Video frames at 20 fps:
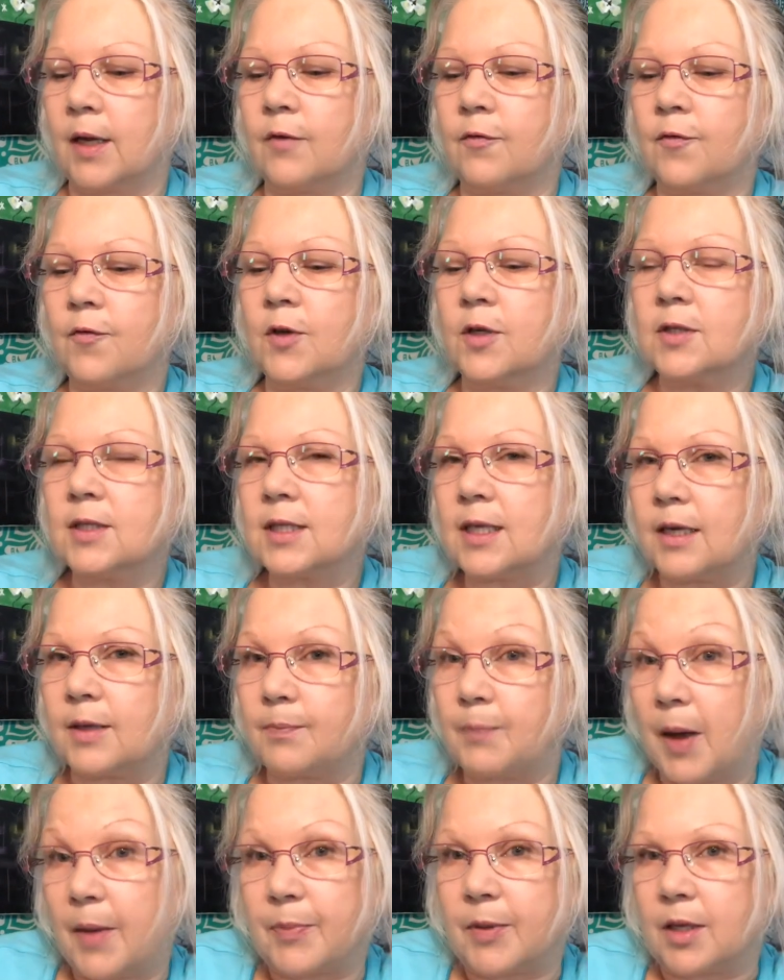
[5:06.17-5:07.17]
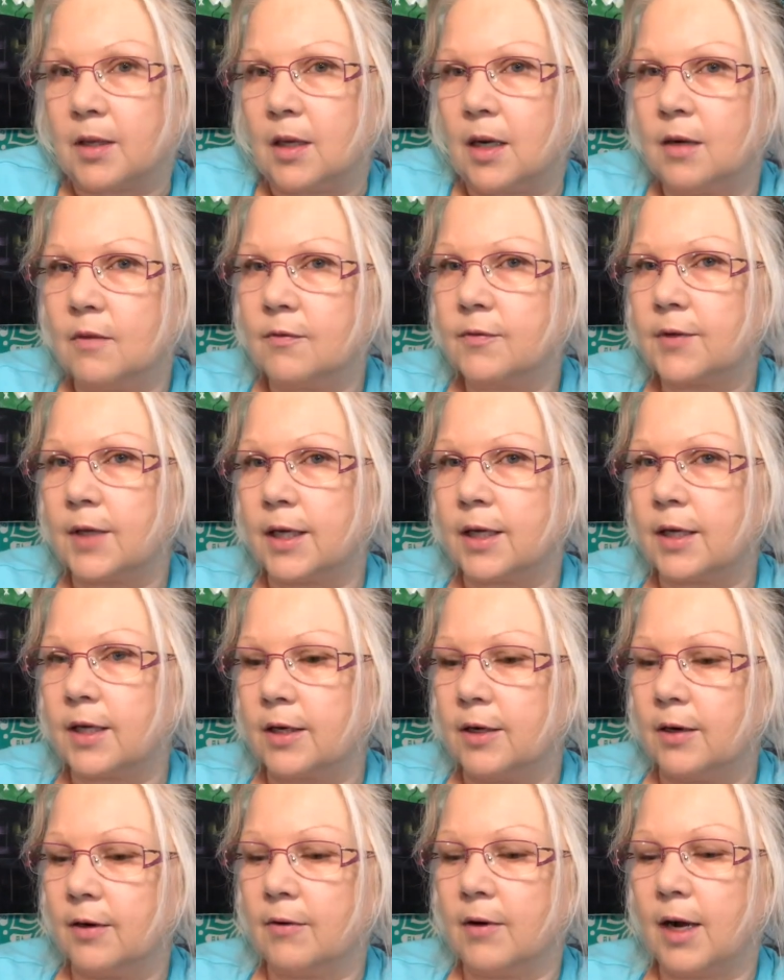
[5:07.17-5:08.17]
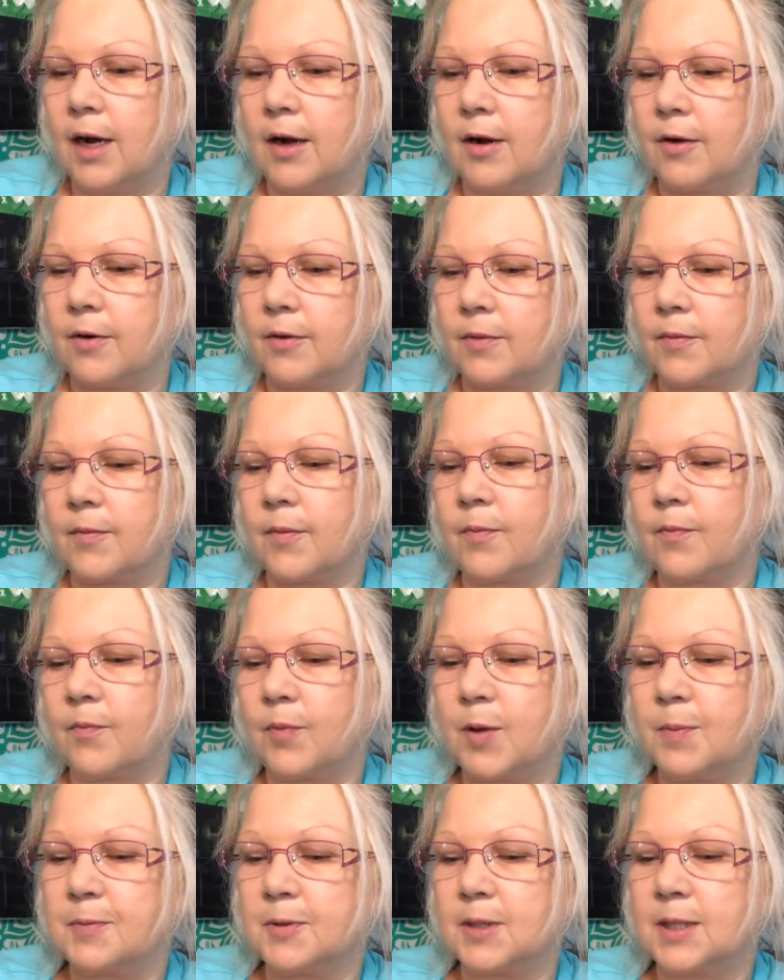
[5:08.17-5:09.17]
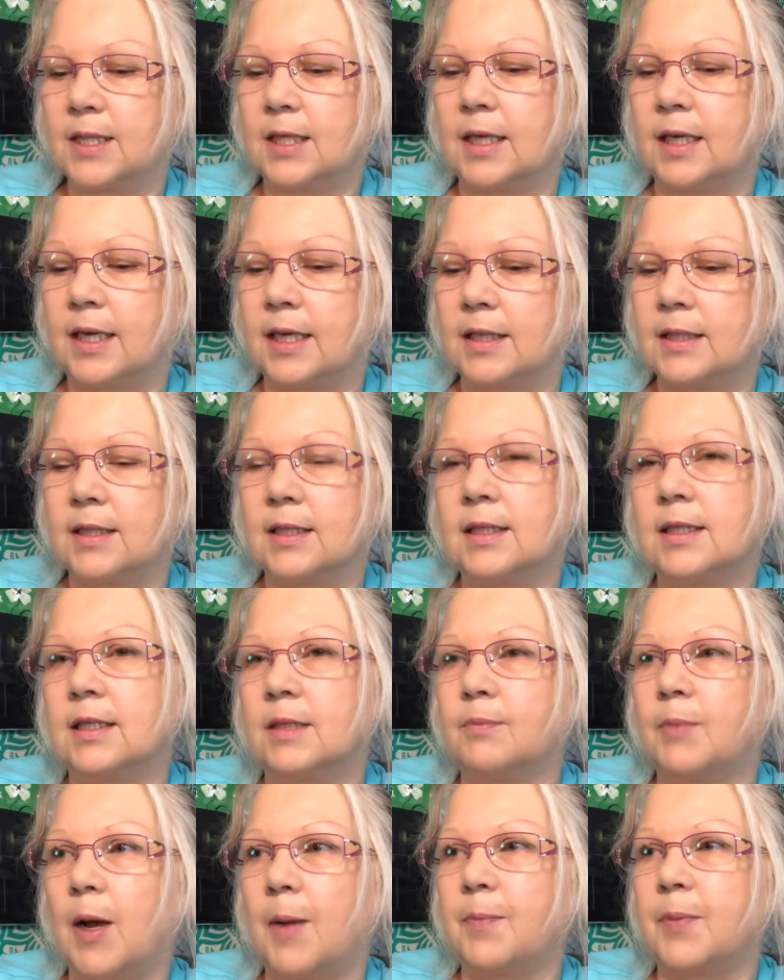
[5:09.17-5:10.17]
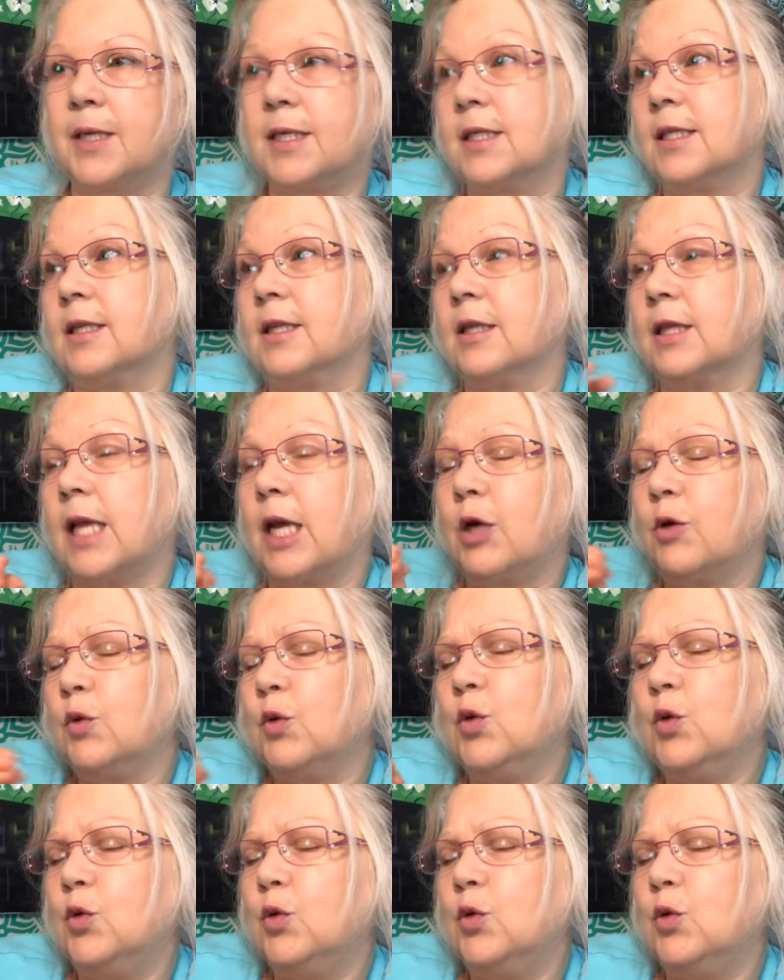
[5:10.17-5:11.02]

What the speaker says: It feels like puppy love. Like, you know how people see kittens and puppies and they're like,